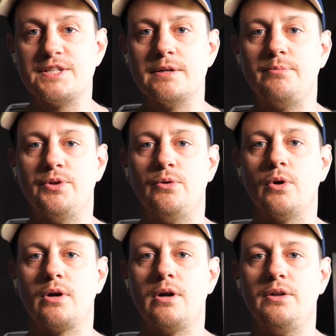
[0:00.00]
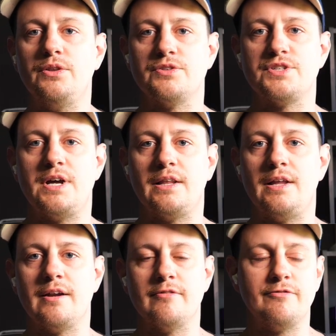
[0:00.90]
simple to work on. There's not a
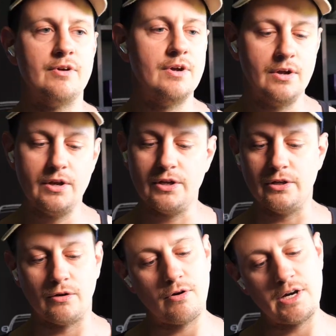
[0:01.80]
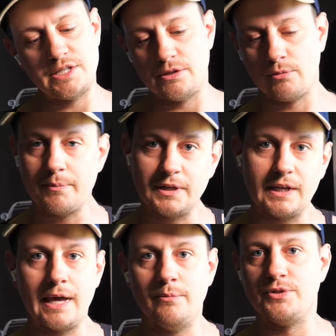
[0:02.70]
lot of, crazy ribbon
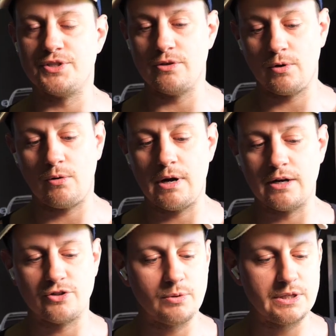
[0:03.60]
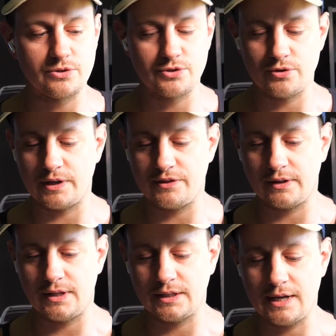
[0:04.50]
cables that require tweezers or
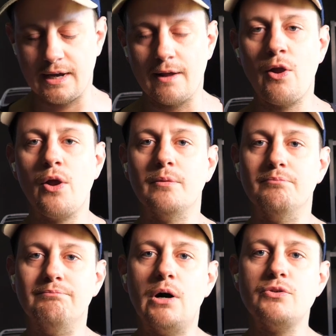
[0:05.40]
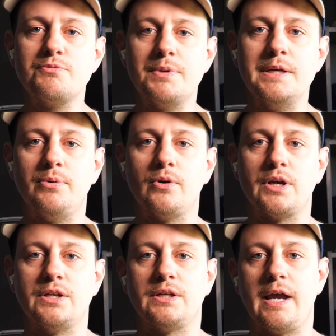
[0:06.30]
anything like that. Most people
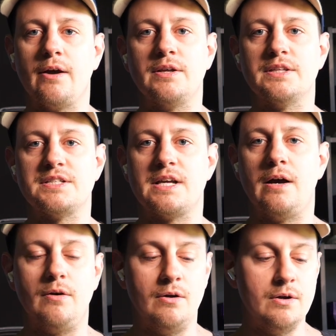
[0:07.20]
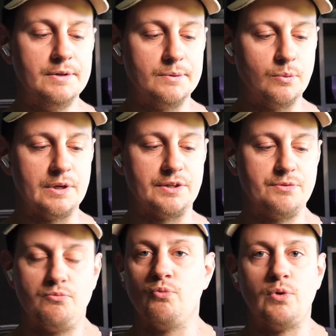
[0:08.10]
can carry this out
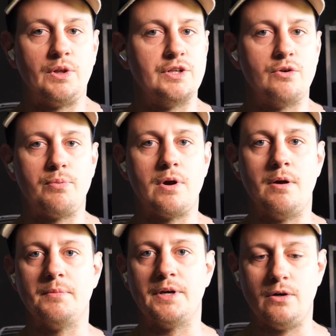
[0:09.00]
with really no problem at